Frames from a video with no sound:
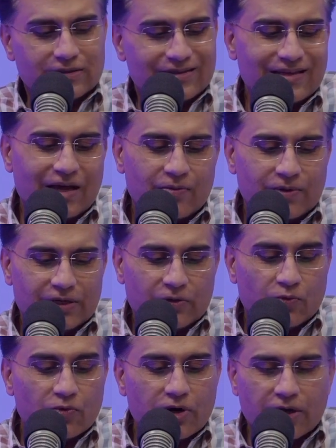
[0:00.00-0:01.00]
not really
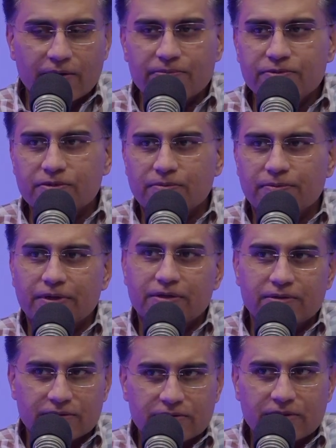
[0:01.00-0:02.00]
ribs,
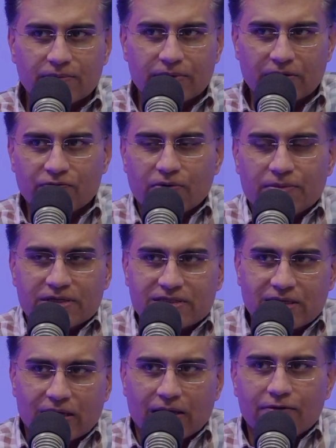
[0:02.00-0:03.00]
but something from his
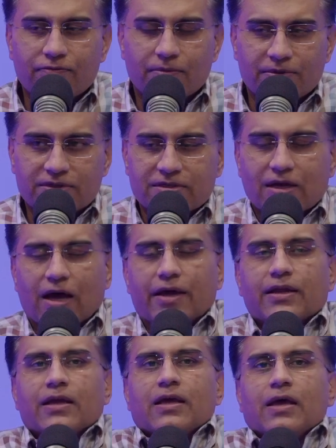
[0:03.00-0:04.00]
tsela, from his
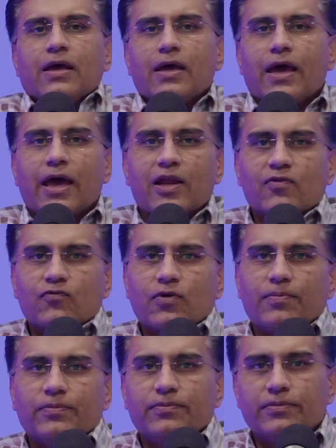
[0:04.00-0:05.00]
side, mm-hmm. and
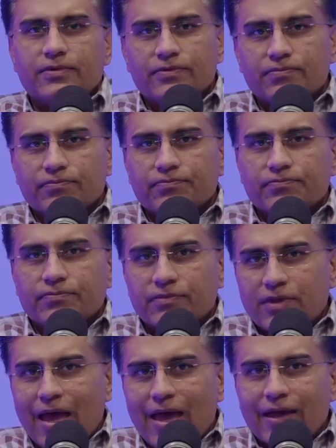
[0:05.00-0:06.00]
from
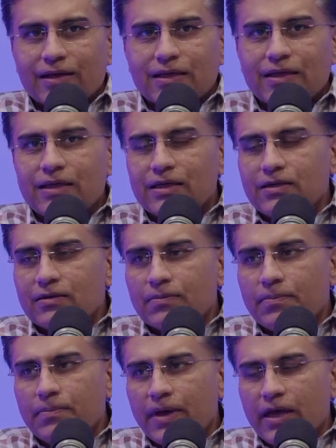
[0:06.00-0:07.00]
that he
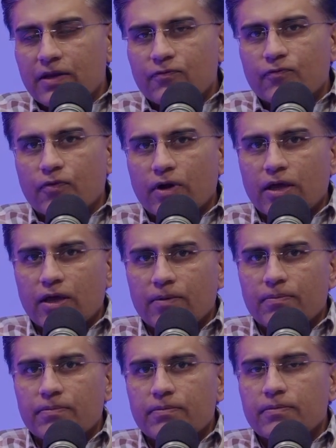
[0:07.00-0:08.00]
made for
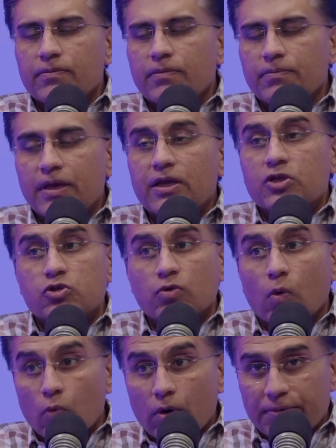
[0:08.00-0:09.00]
him made into
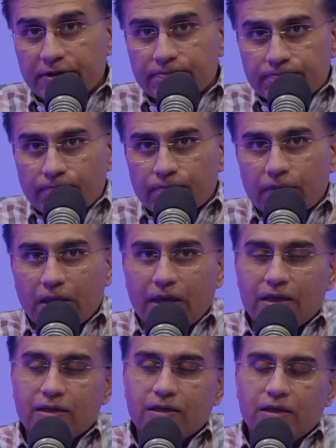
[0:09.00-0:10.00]
a woman
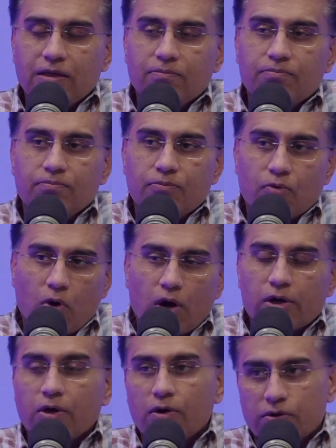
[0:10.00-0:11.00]
and he
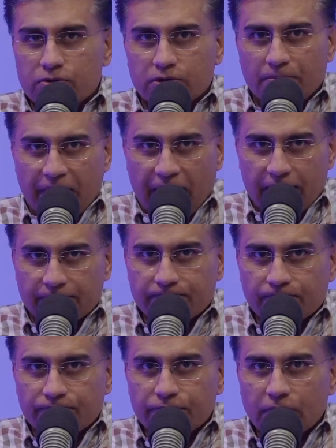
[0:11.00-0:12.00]
brought her to the man.
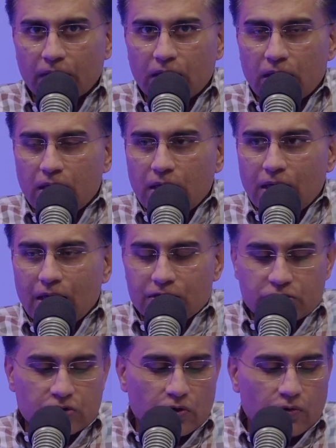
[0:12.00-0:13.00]

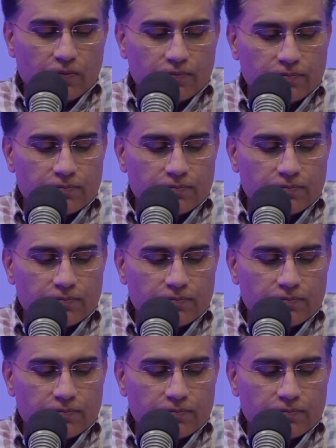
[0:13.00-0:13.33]
And so